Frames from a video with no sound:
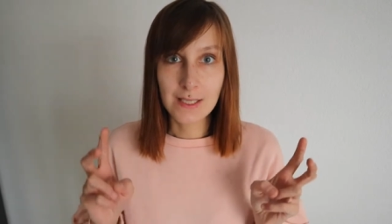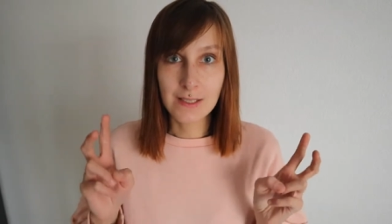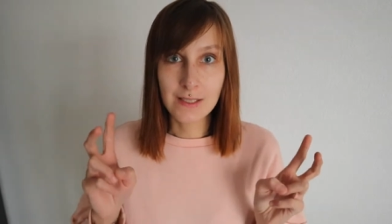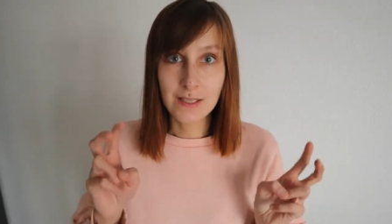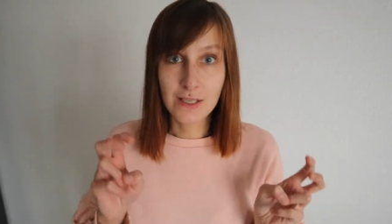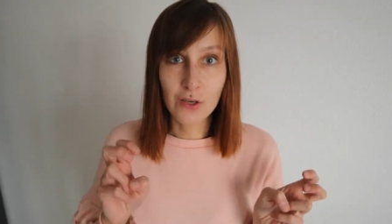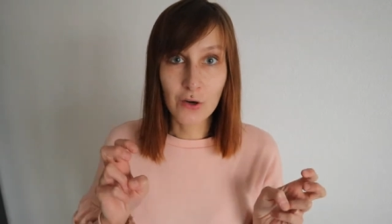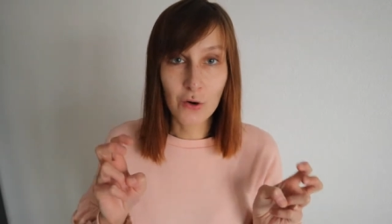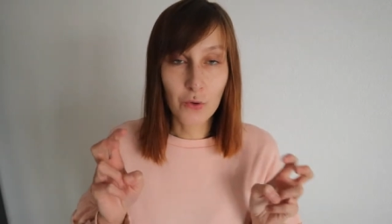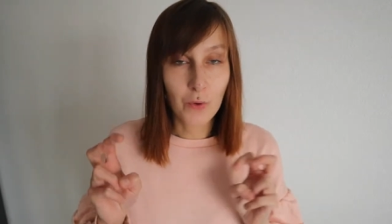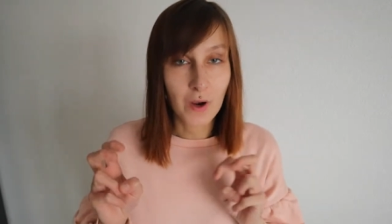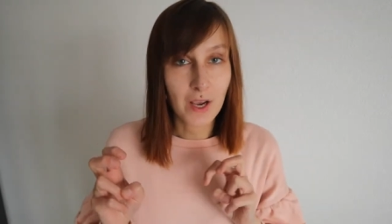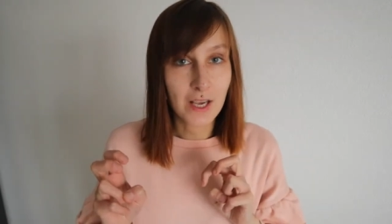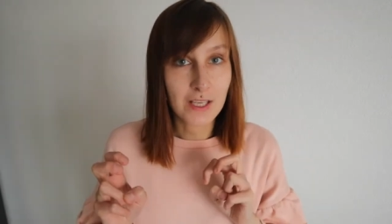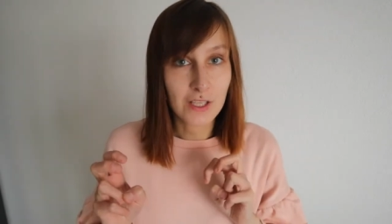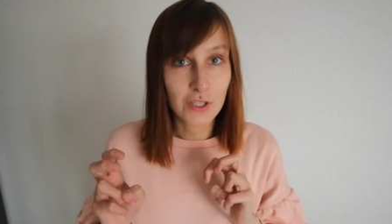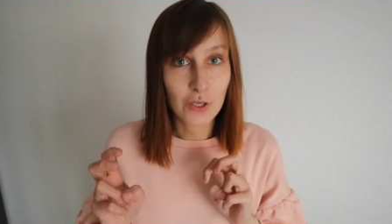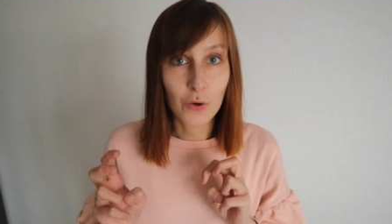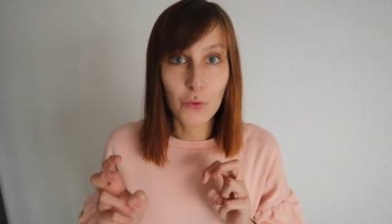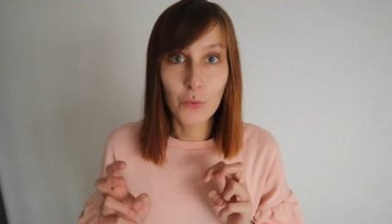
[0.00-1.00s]
zero
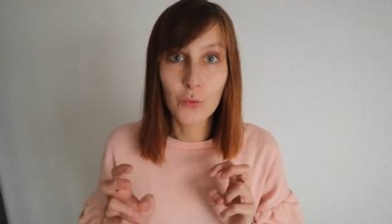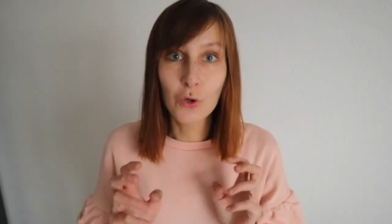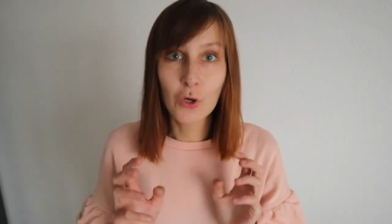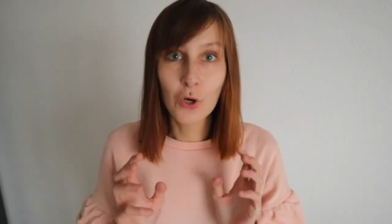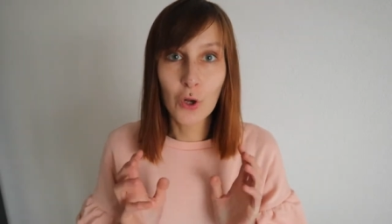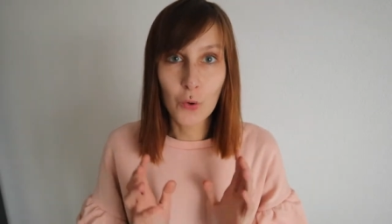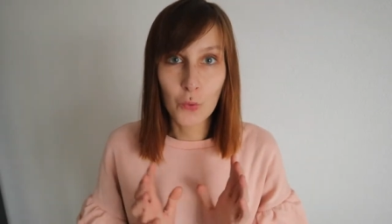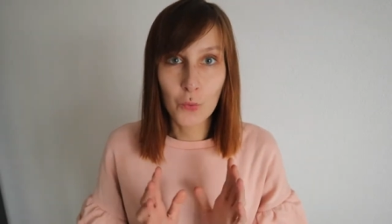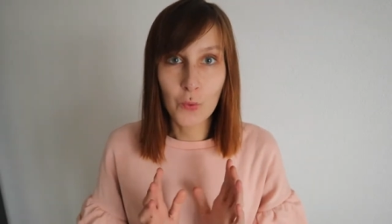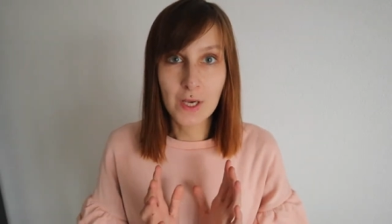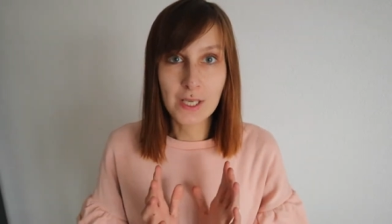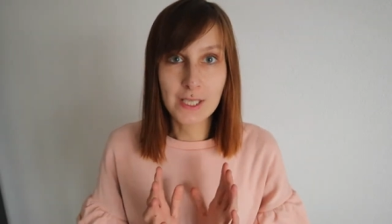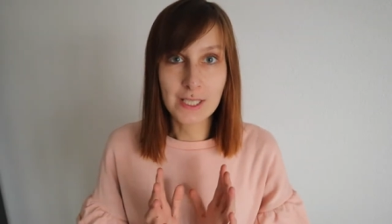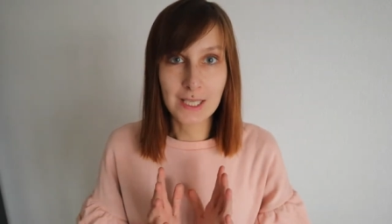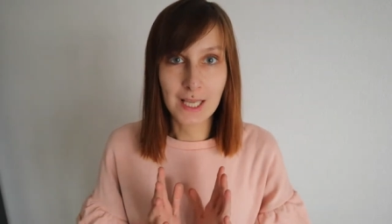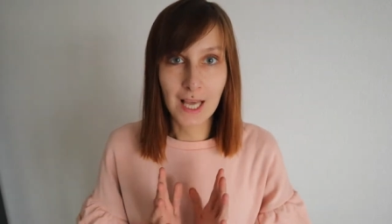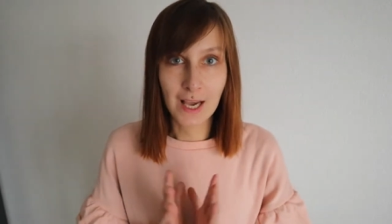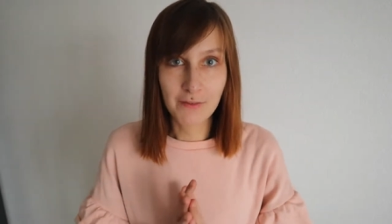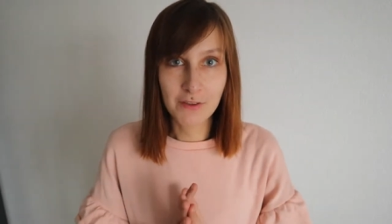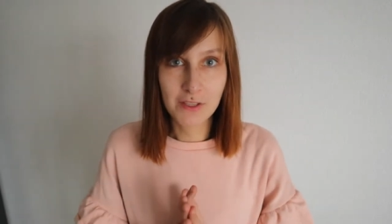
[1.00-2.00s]
waste or low
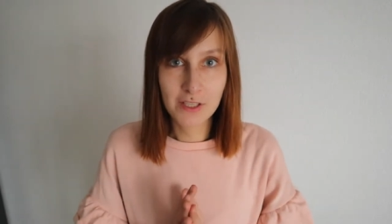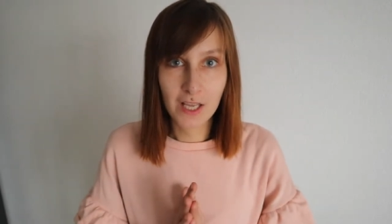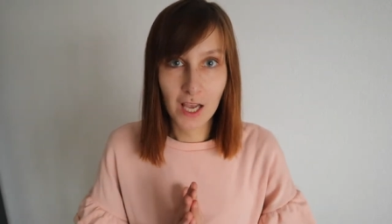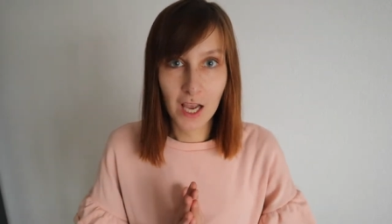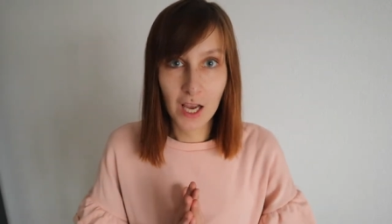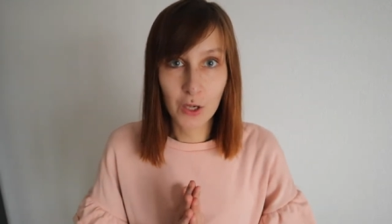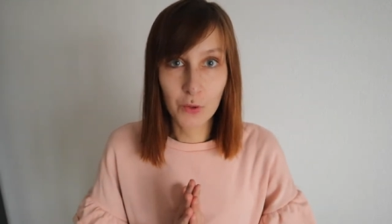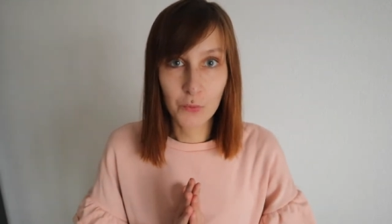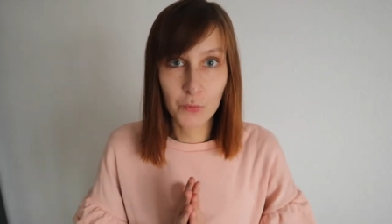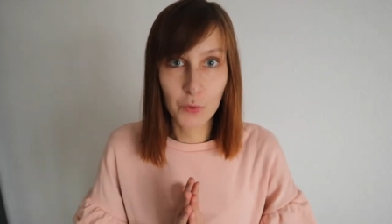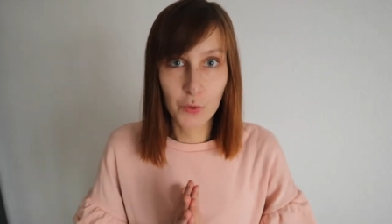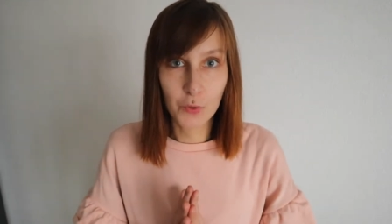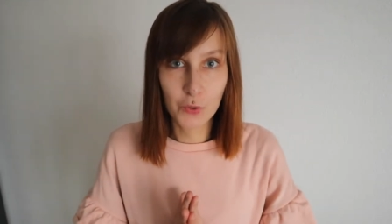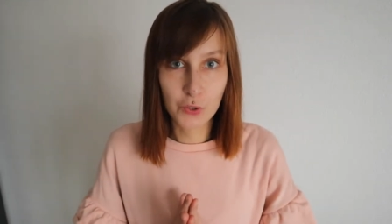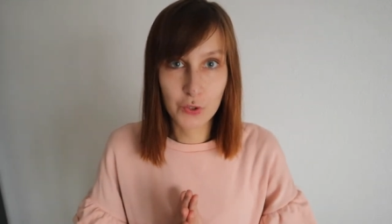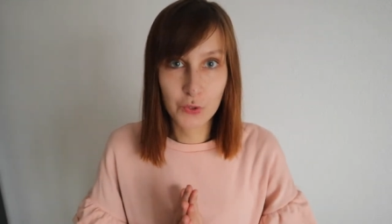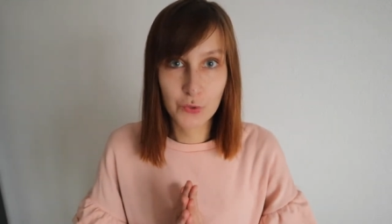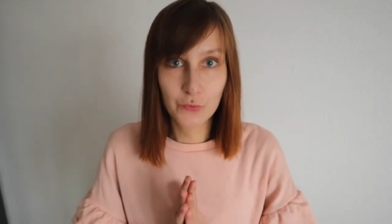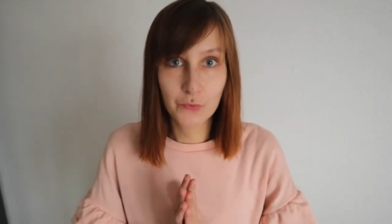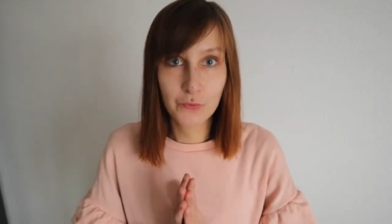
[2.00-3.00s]
waste lifestyle
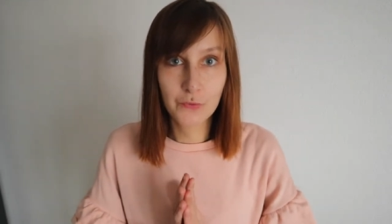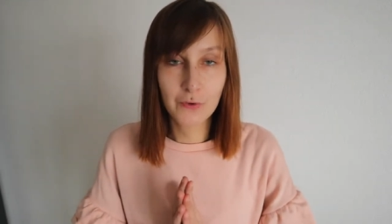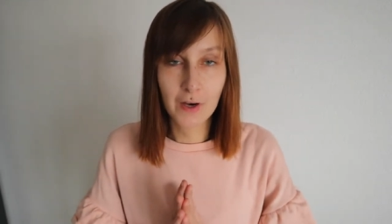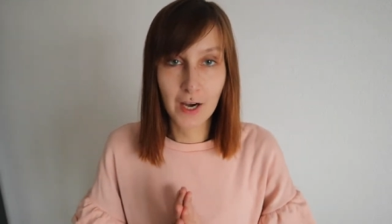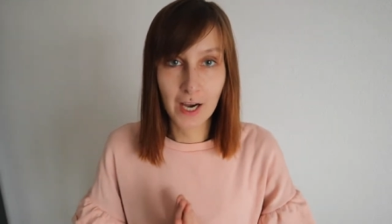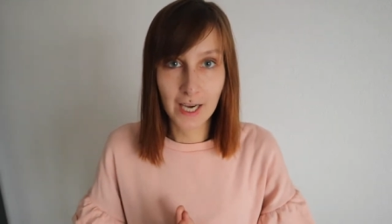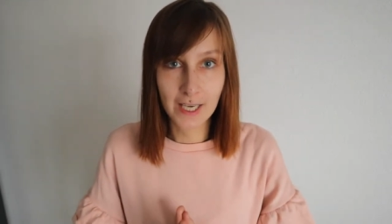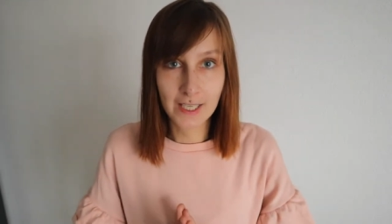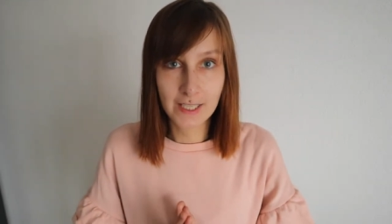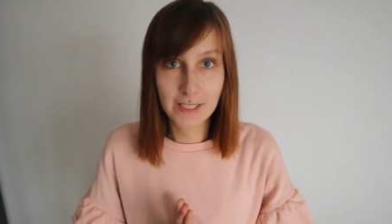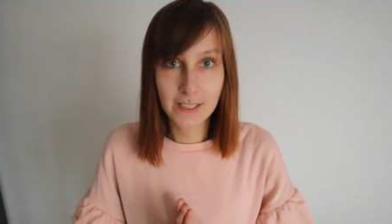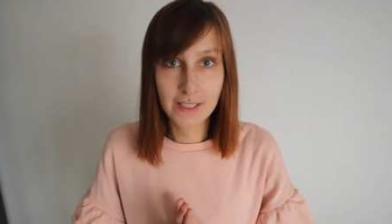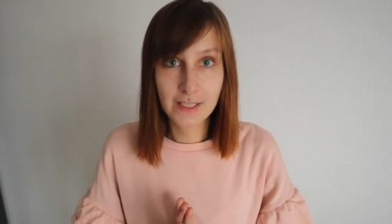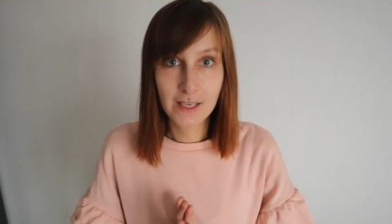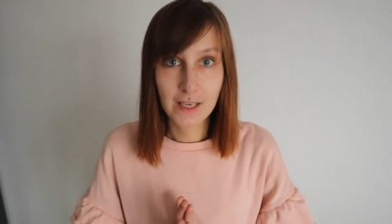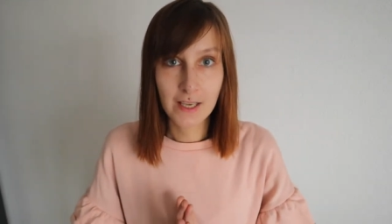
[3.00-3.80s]
was to find